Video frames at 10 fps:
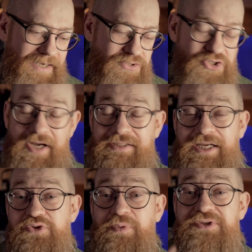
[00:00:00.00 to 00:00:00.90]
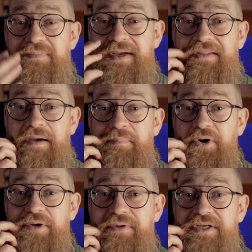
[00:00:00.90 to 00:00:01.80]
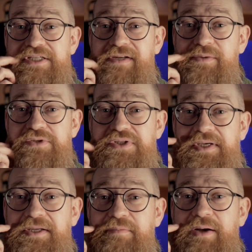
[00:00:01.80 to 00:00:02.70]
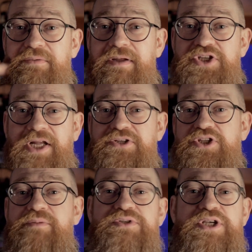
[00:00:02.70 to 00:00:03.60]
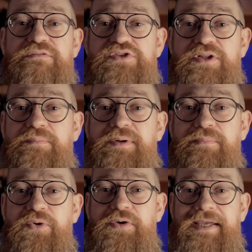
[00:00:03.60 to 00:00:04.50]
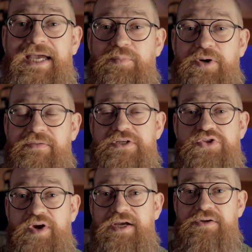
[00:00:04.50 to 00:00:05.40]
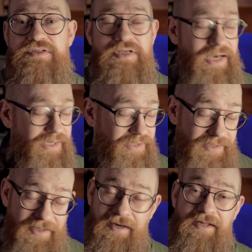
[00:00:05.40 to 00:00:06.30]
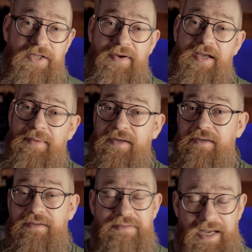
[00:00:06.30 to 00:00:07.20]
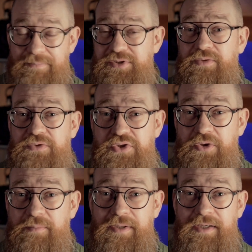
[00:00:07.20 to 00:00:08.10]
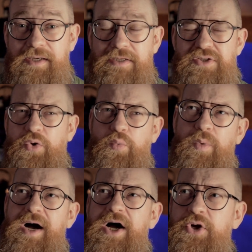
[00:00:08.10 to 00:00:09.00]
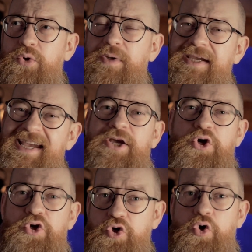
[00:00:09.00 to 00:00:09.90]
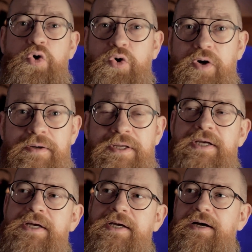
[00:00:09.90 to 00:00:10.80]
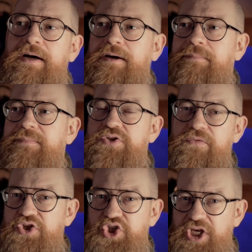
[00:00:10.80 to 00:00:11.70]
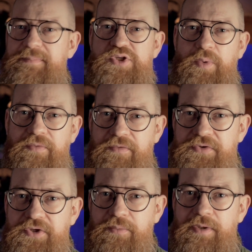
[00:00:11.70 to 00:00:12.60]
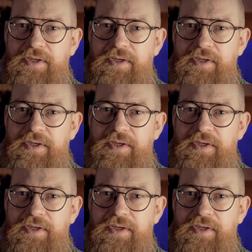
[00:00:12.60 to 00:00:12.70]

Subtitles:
so I just wanted to make that point, because if anyone's thinking about challenging themselves a little bit more and getting one of these trainers, I can heartily recommend it. Absolutely stunning bit of kit. It's called a Wahoo Kicker Core. It's not the cheapest one that they do.